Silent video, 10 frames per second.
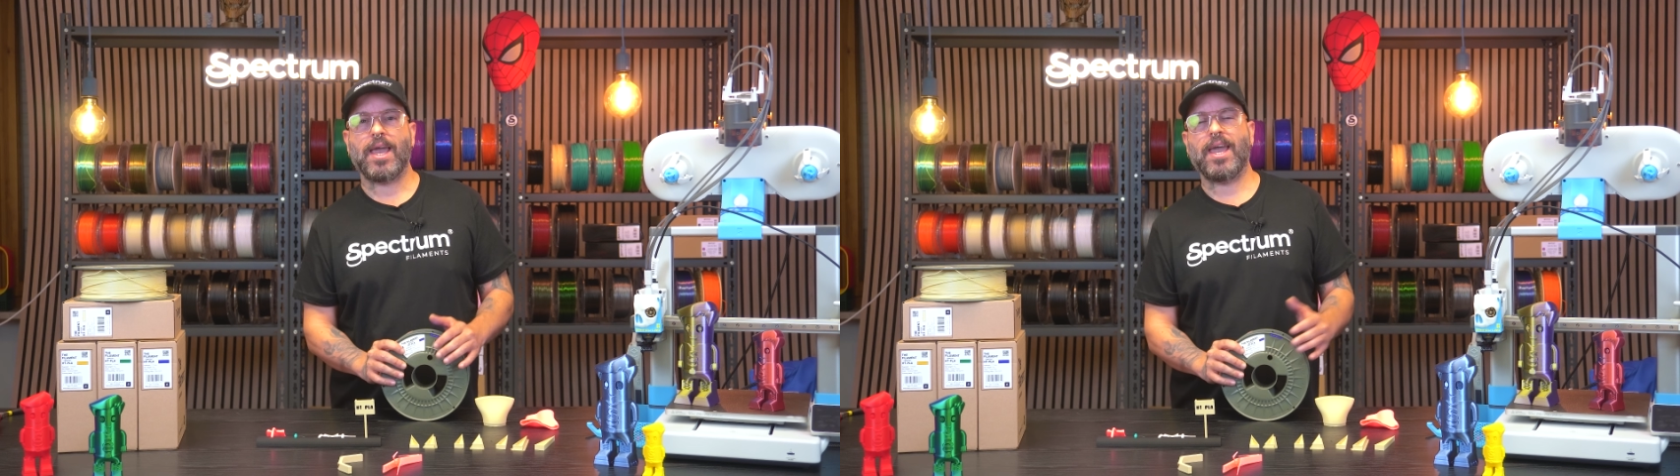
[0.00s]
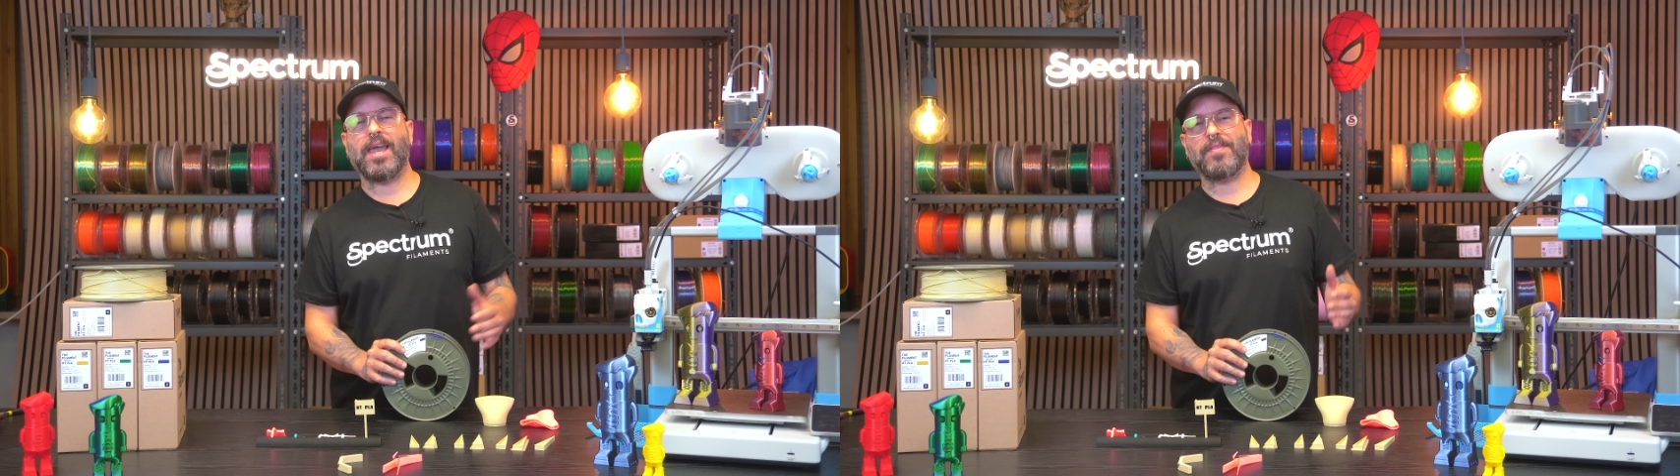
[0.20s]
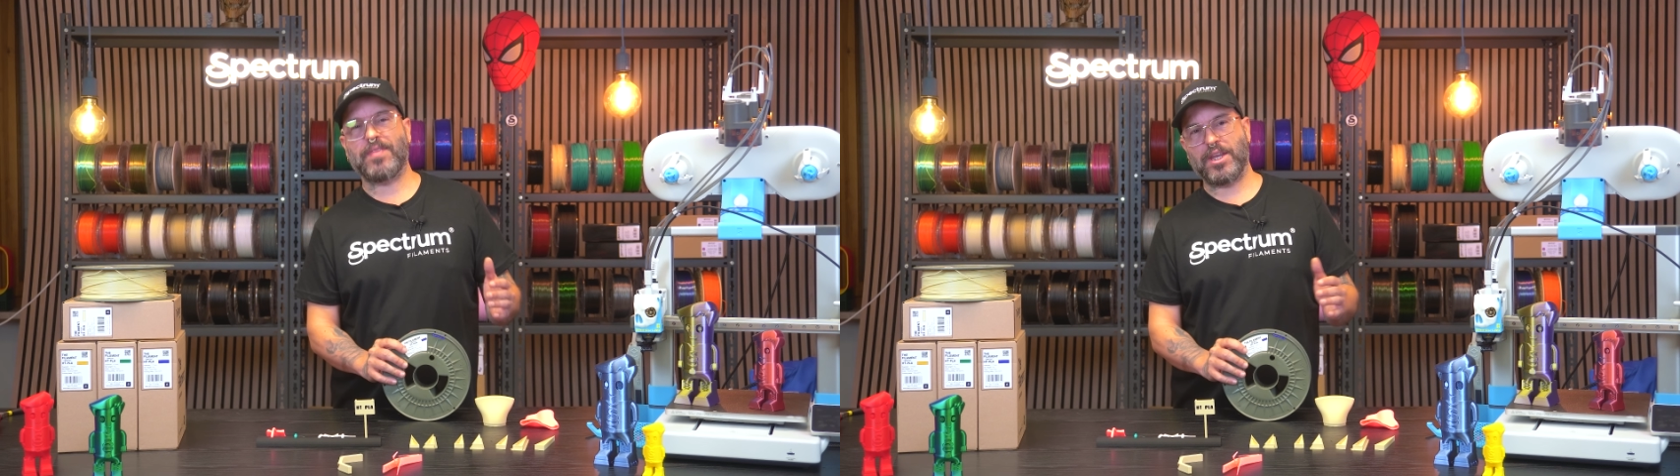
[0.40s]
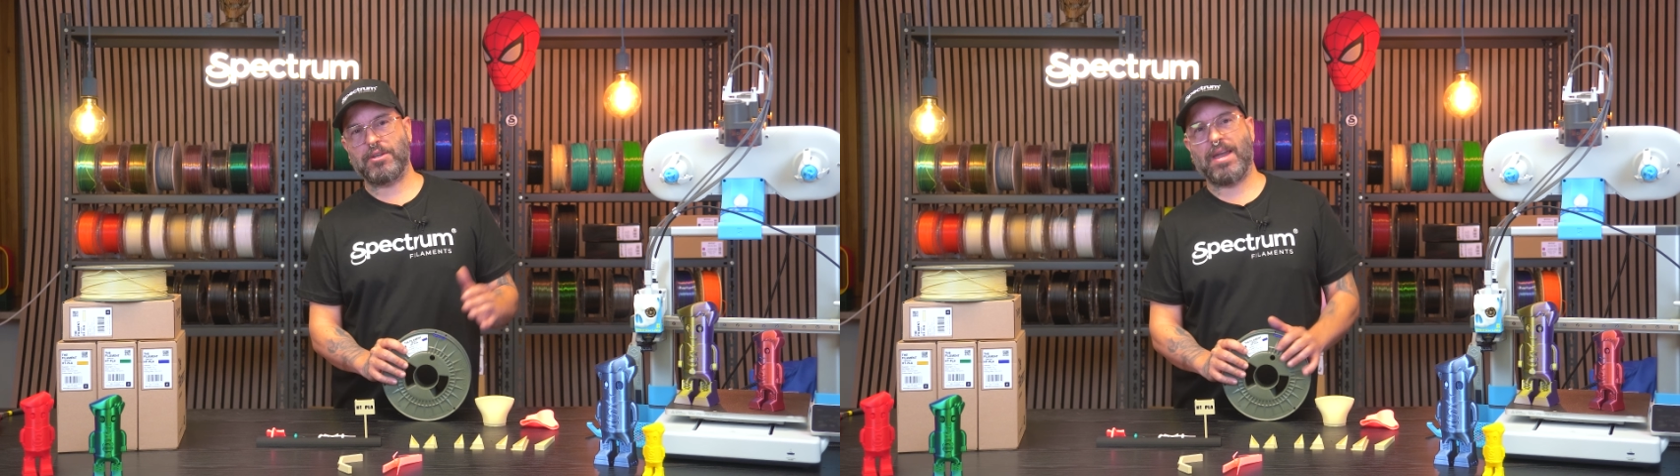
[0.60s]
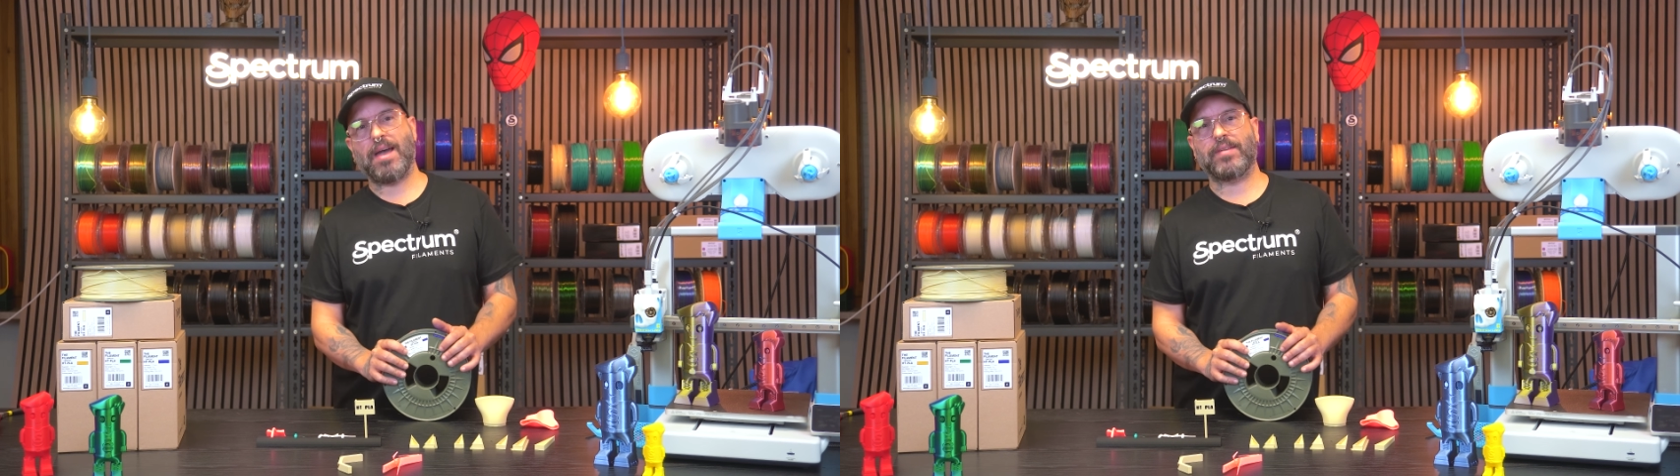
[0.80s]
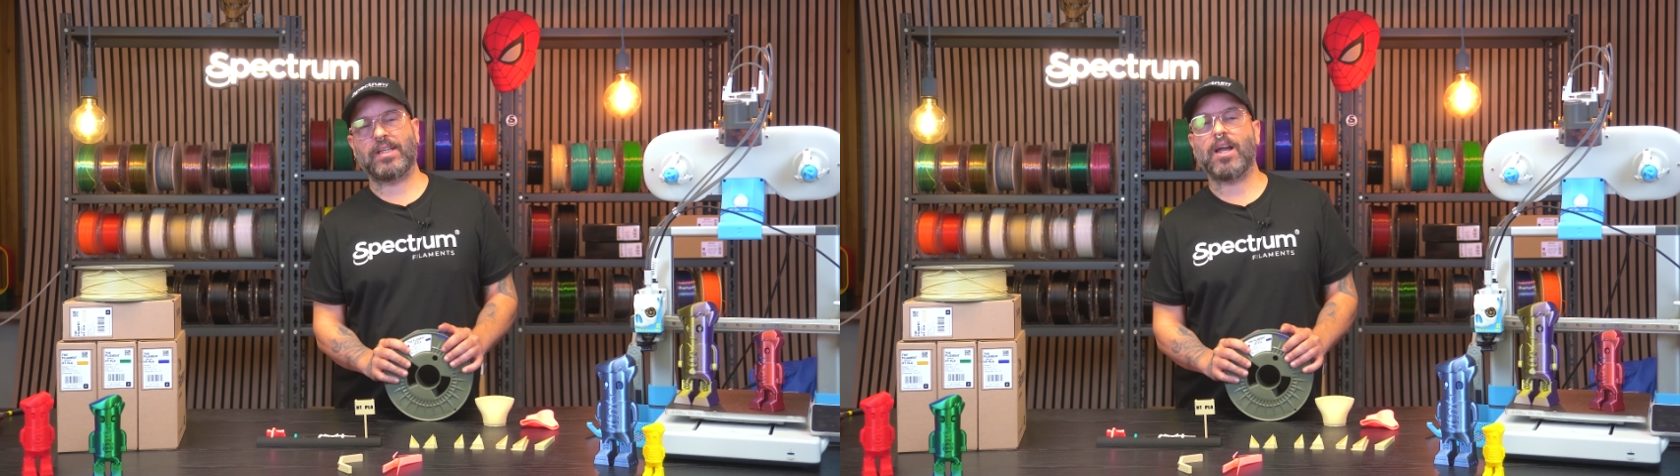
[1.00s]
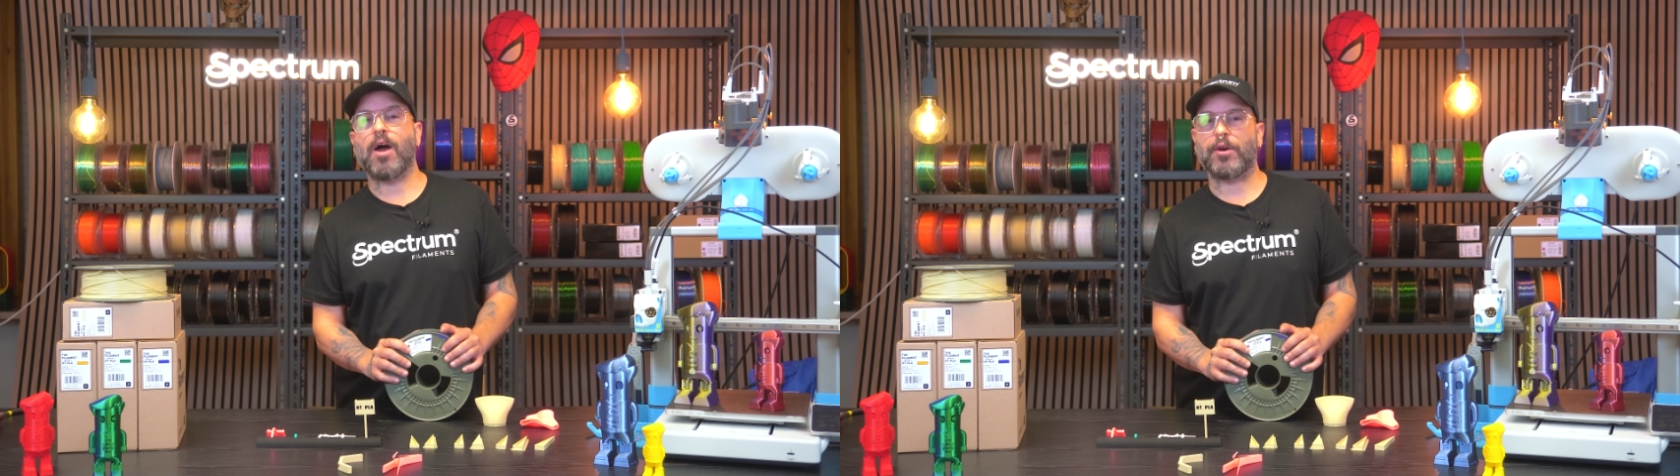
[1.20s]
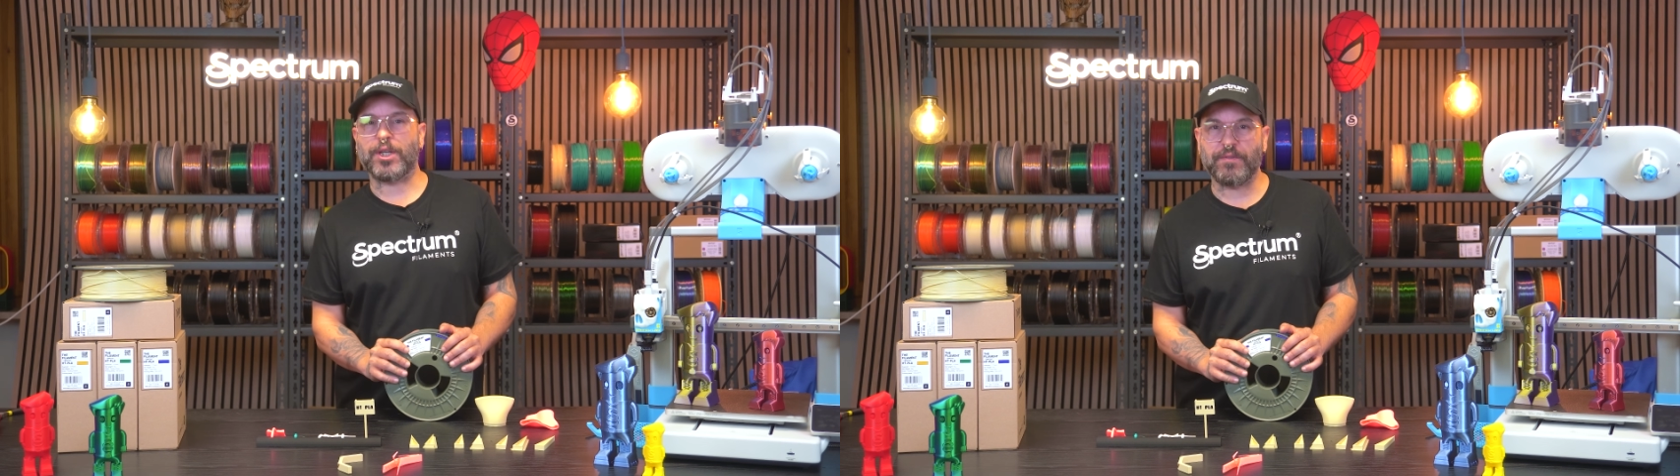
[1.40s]
And there you have it,
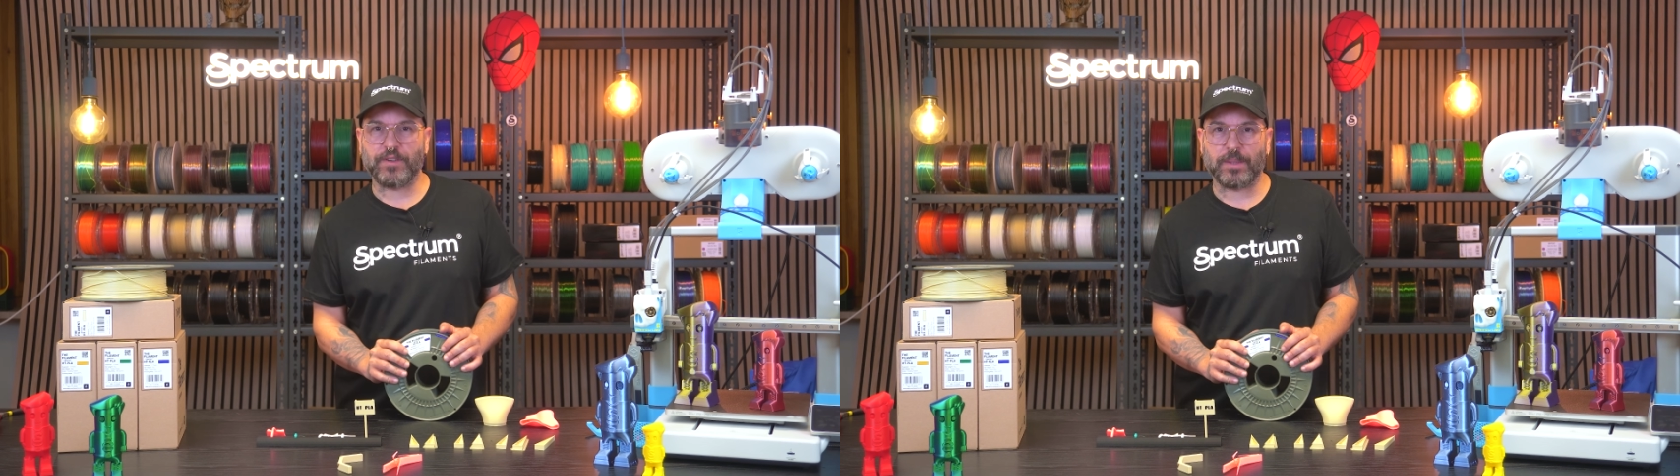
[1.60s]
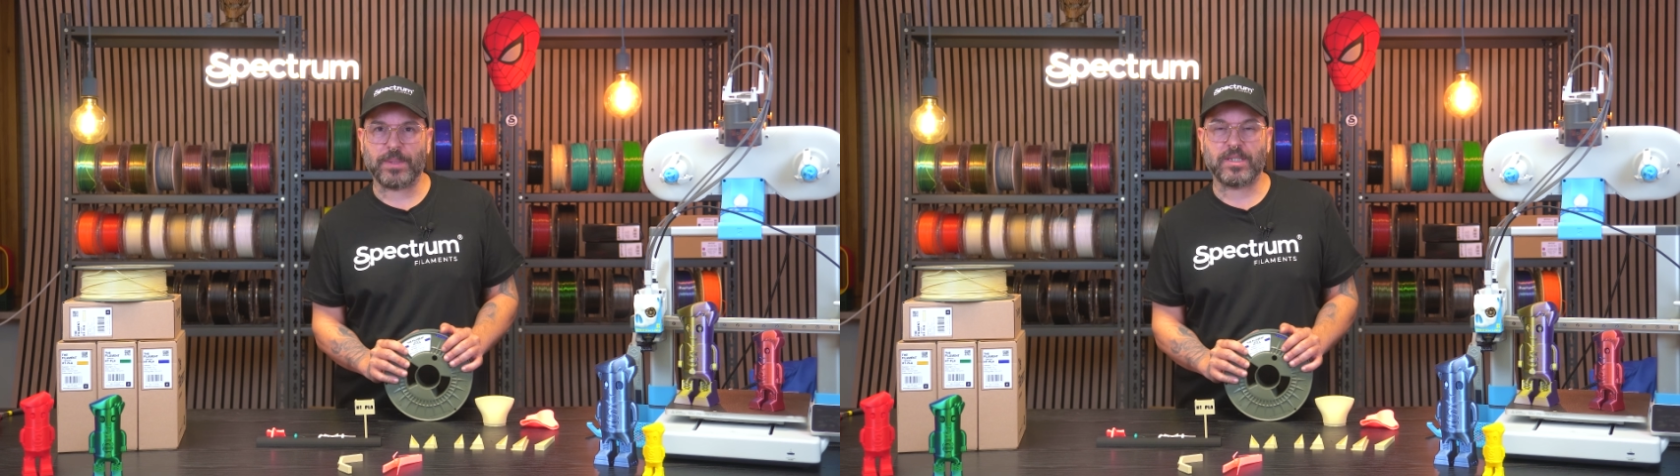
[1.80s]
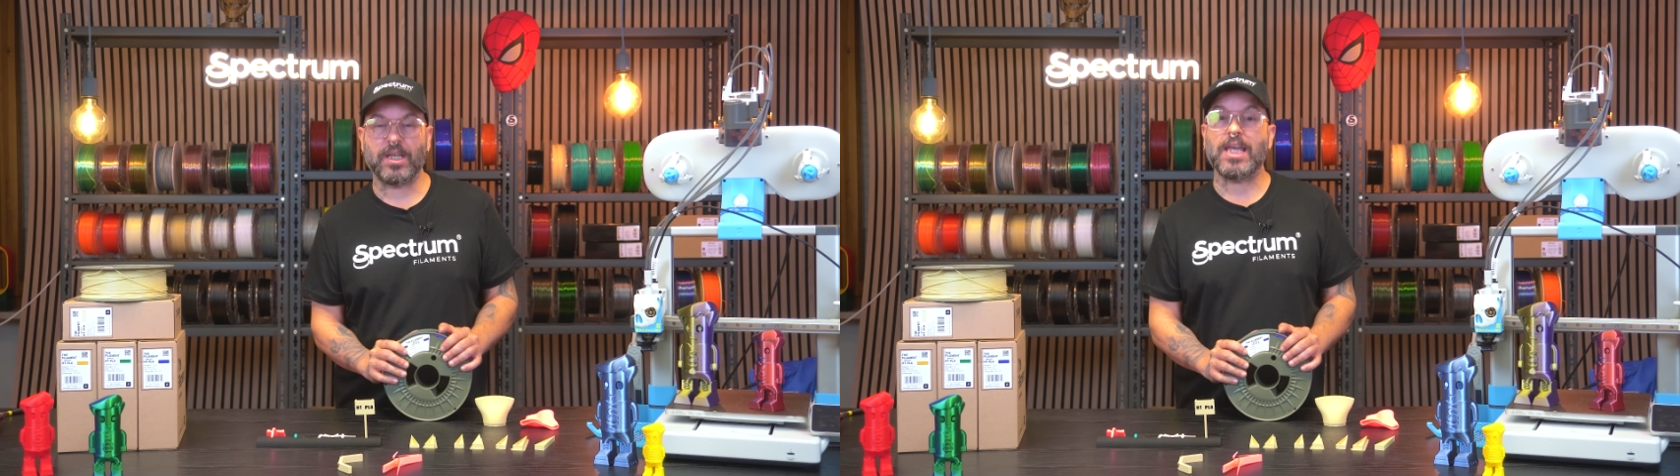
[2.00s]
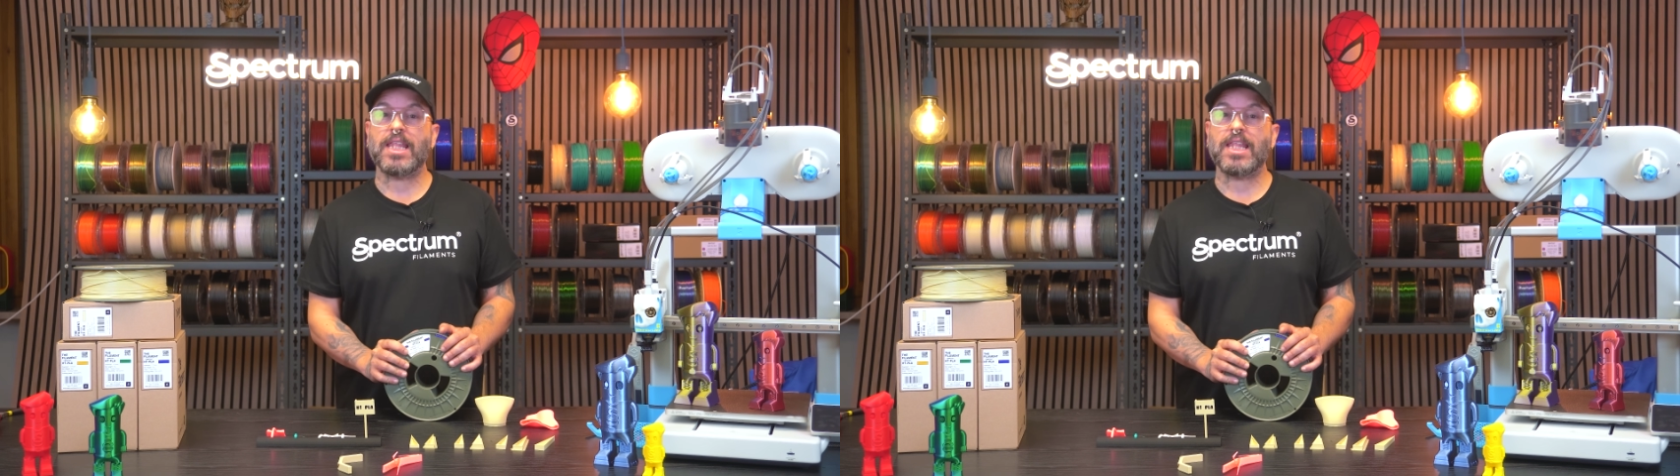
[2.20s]
our new filament,